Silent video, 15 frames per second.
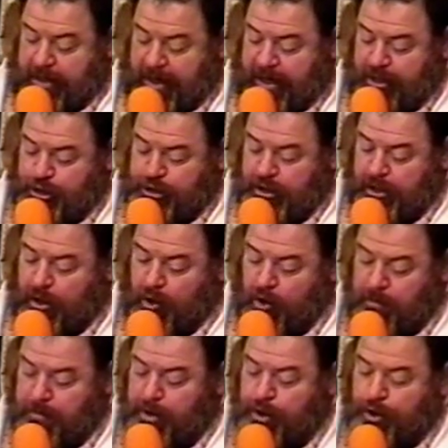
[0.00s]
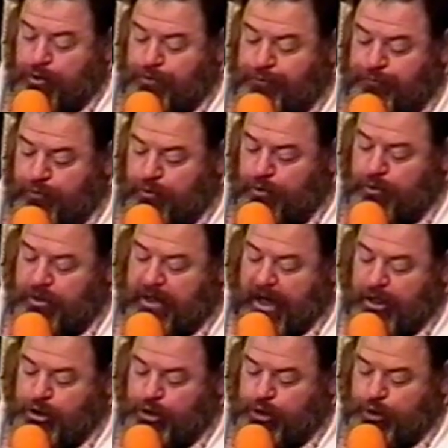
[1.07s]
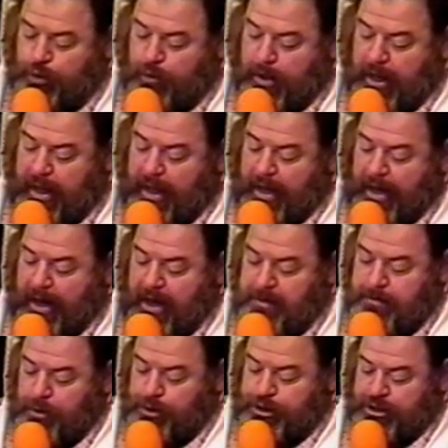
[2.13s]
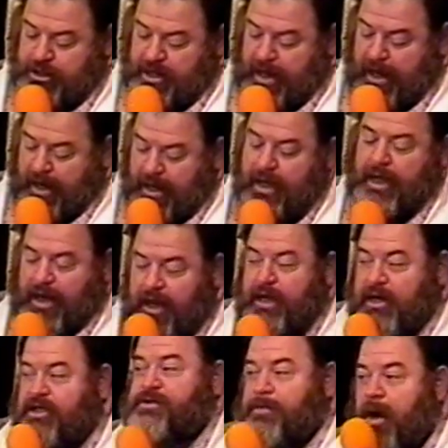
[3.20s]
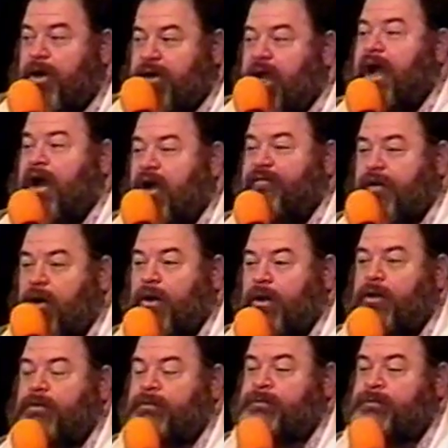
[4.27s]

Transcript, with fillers: and Shalom through Yeshua HaMoshiach. He is Maria of all.